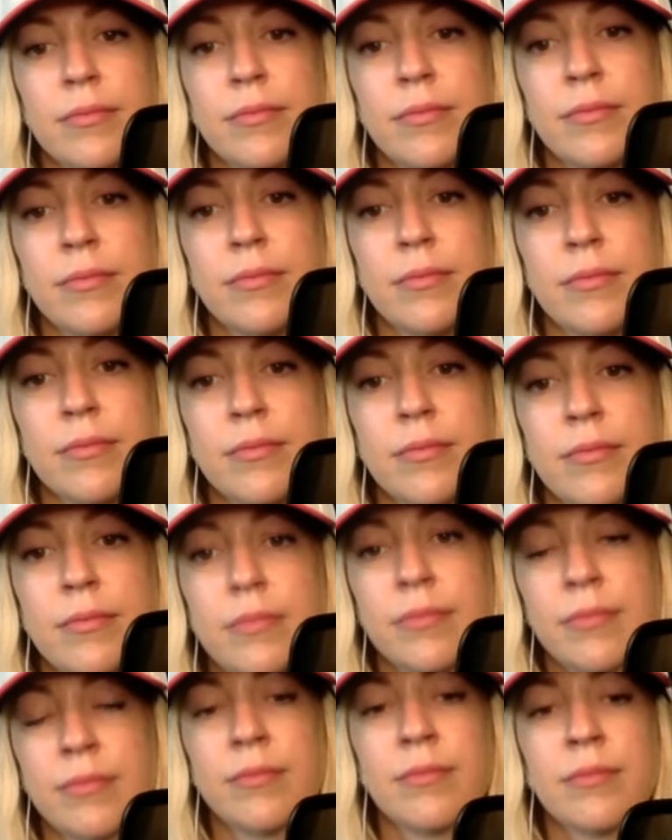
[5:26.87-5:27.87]

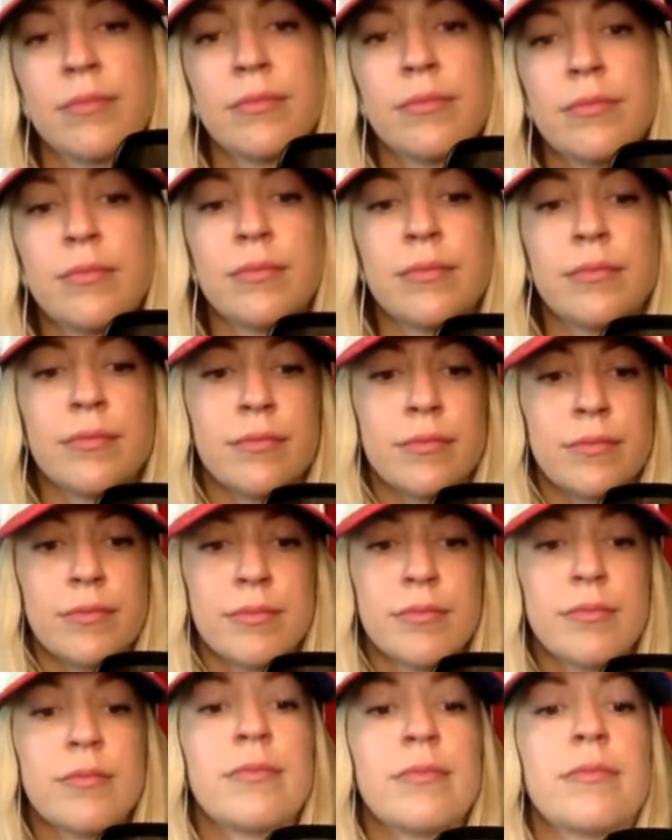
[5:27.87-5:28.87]

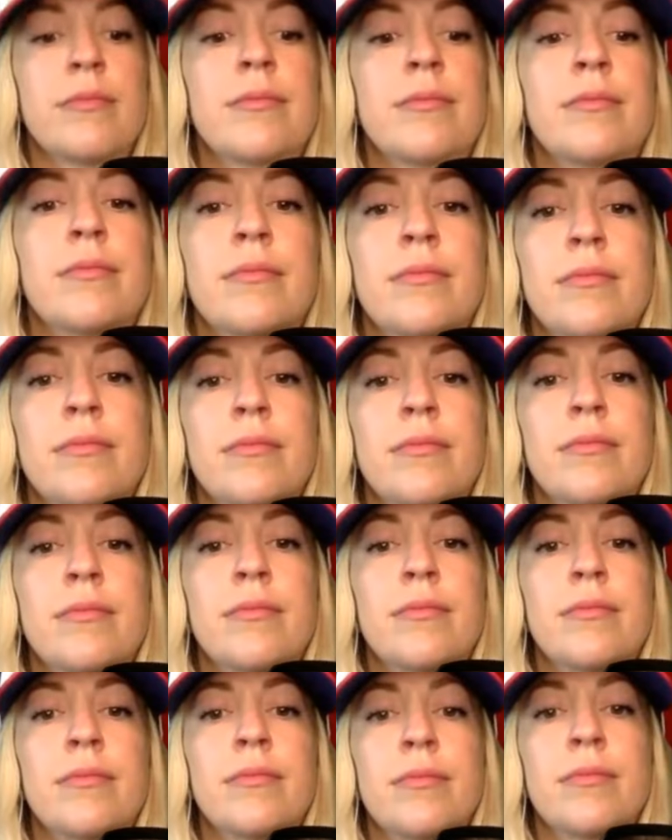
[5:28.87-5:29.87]

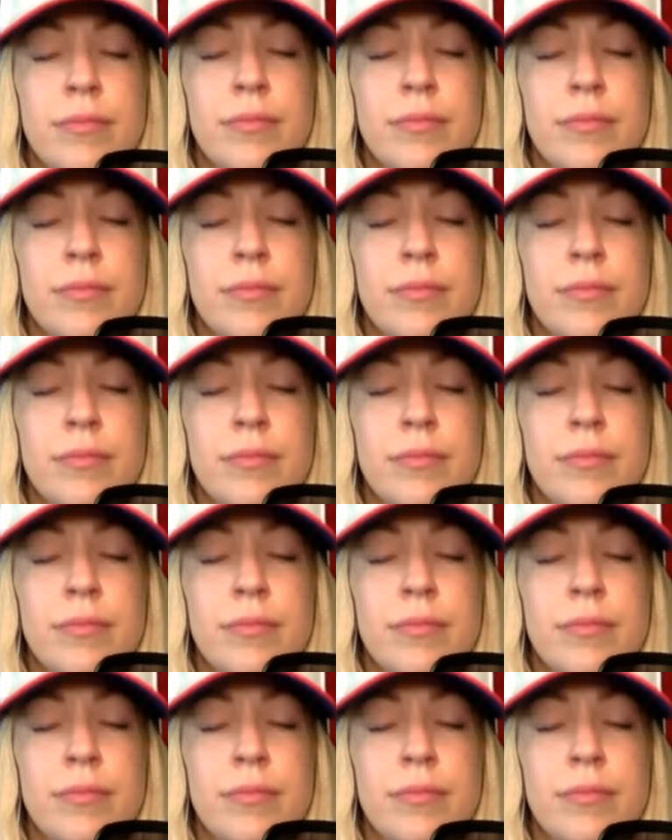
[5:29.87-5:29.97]
This person isn't speaking.